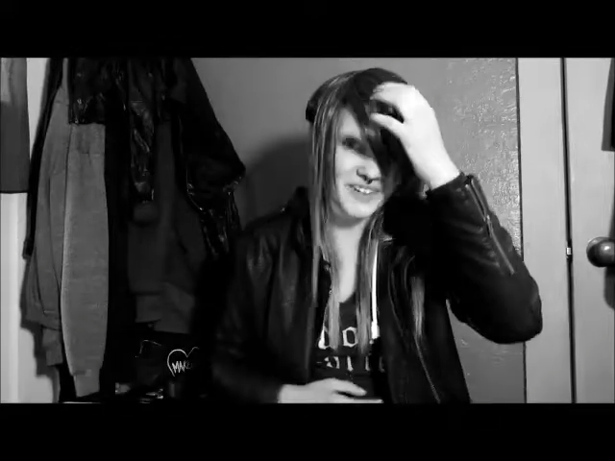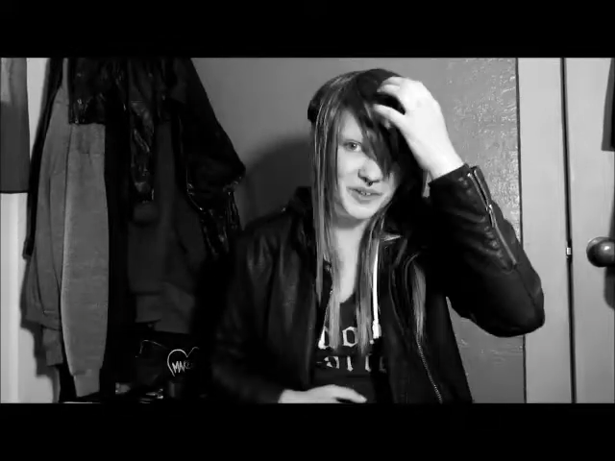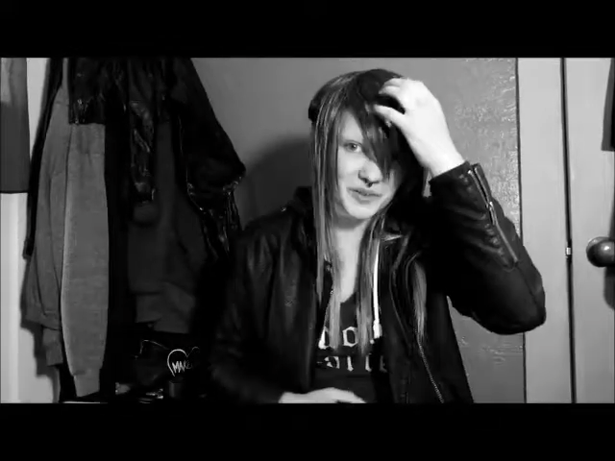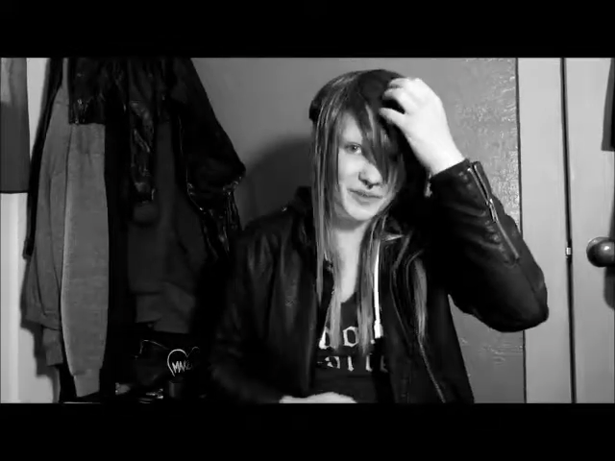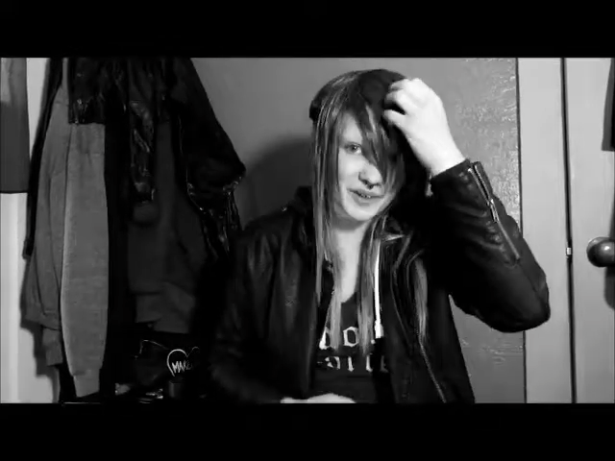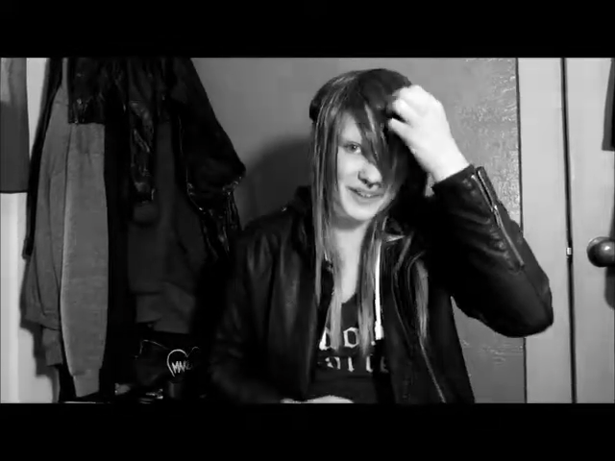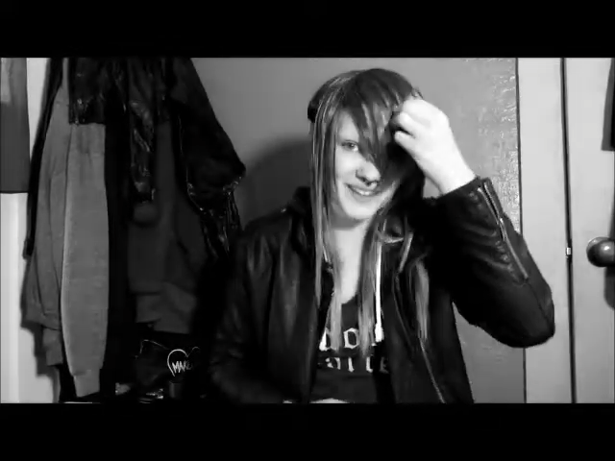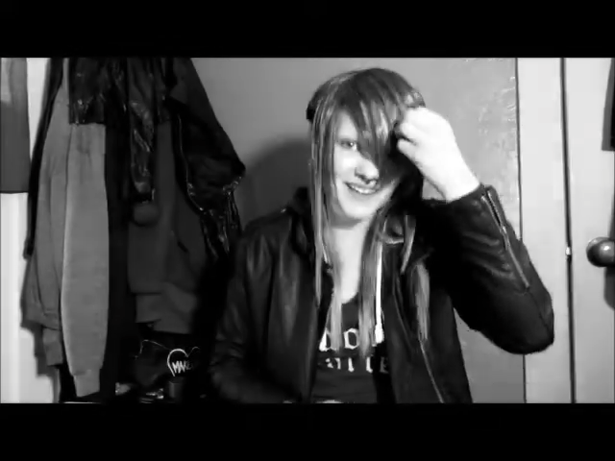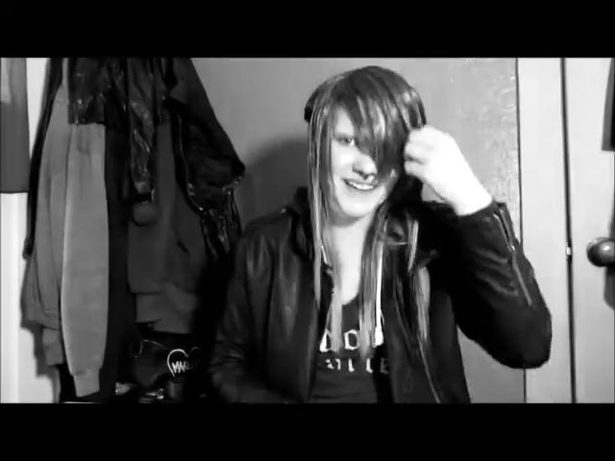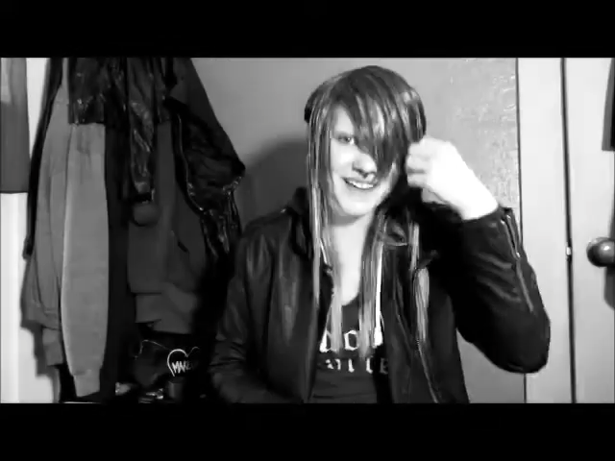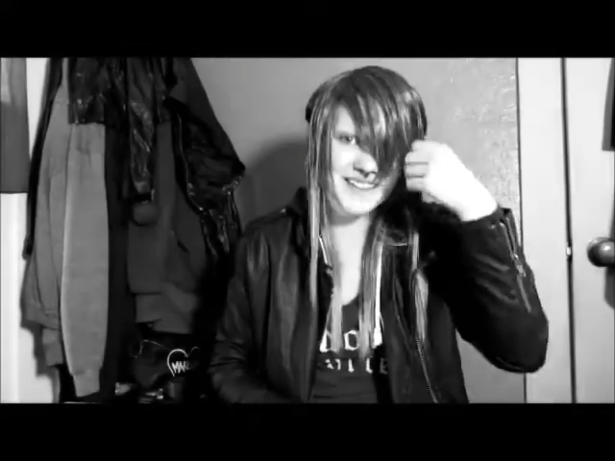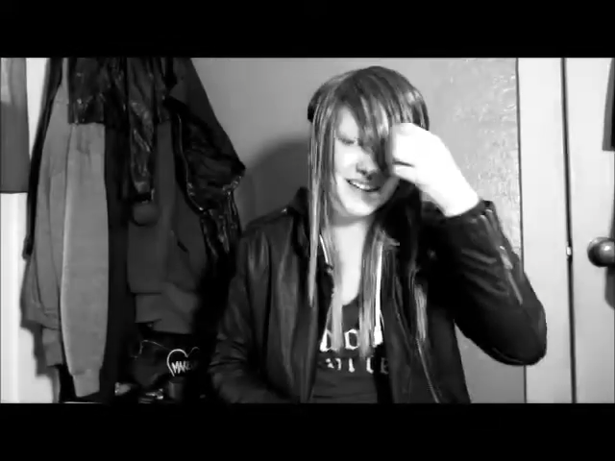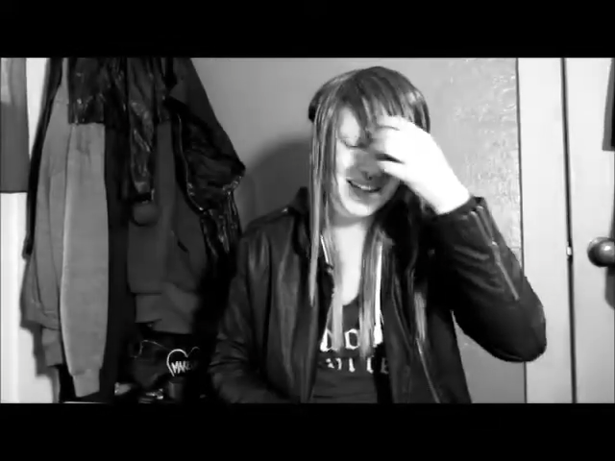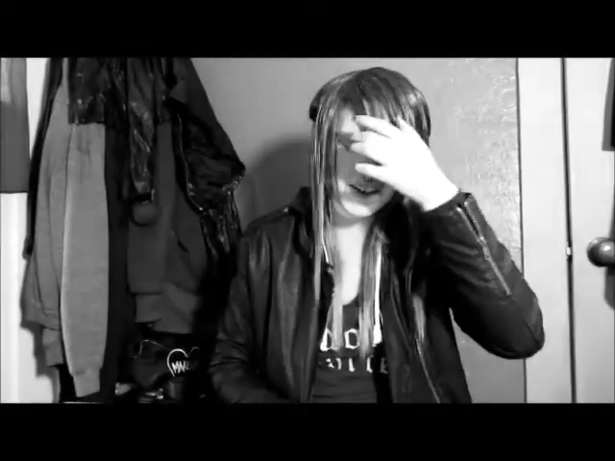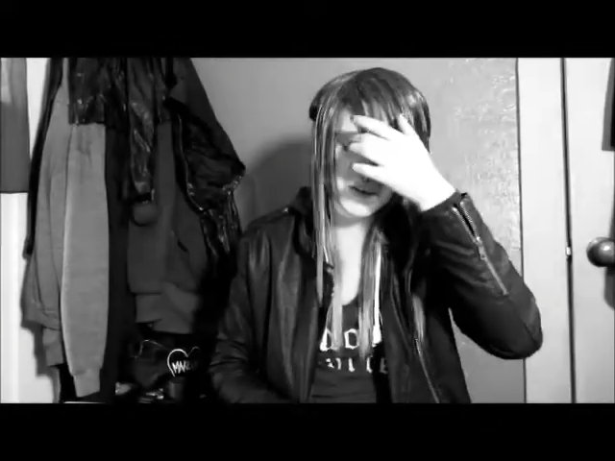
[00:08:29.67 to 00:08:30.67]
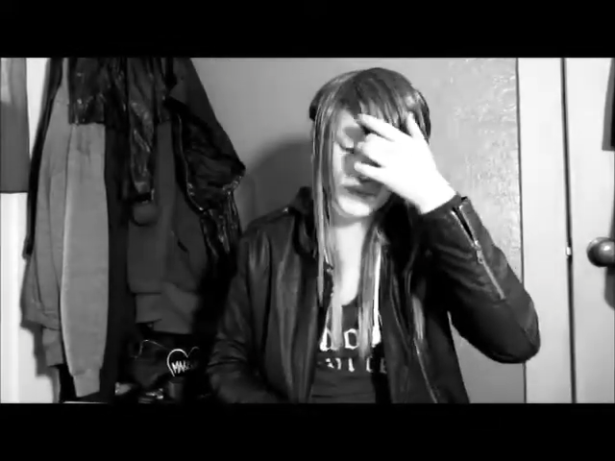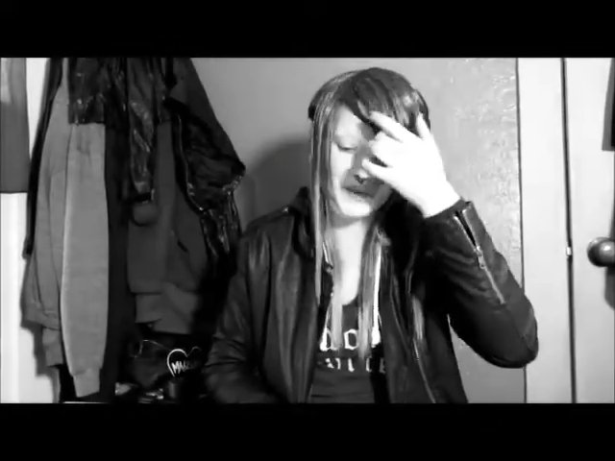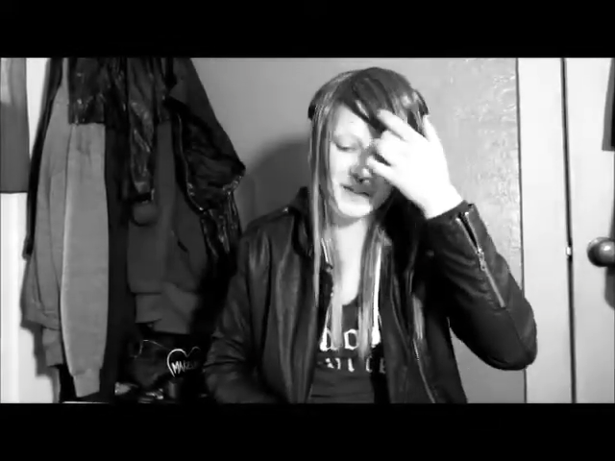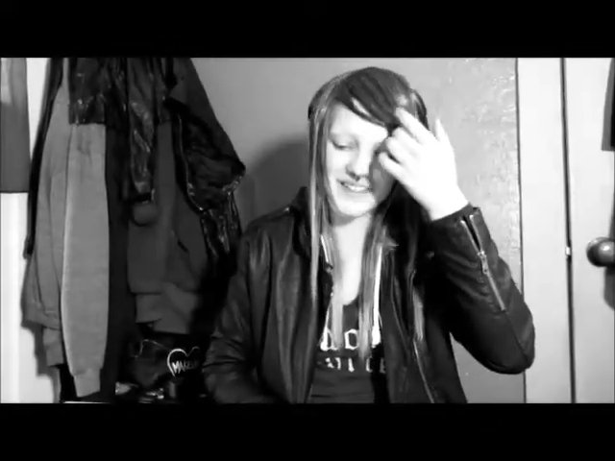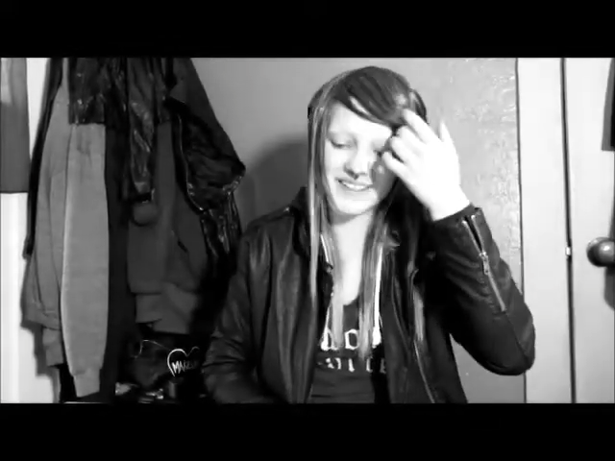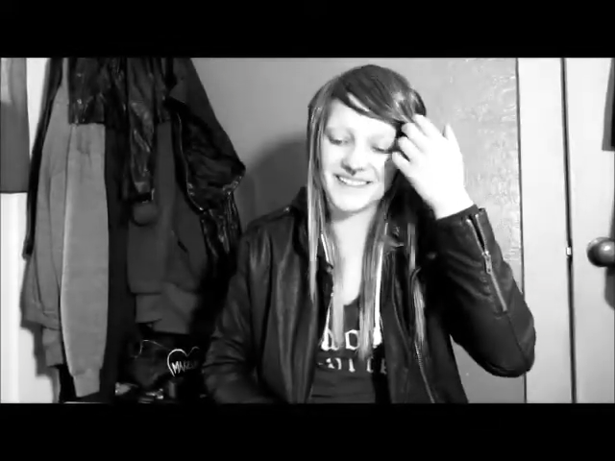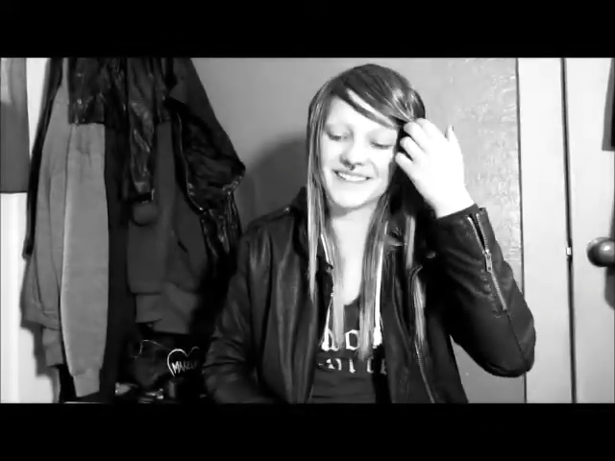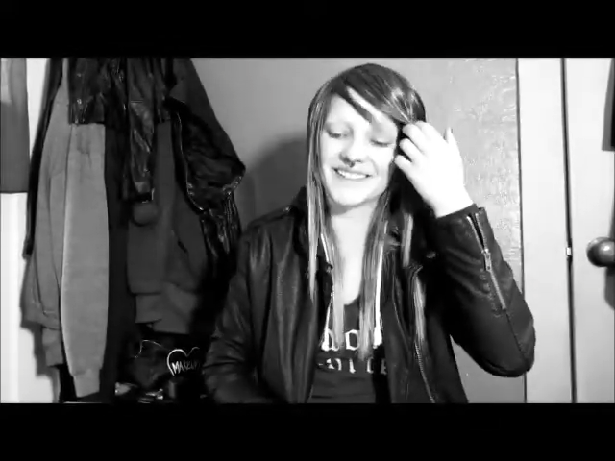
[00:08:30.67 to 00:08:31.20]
know if I'd like that, but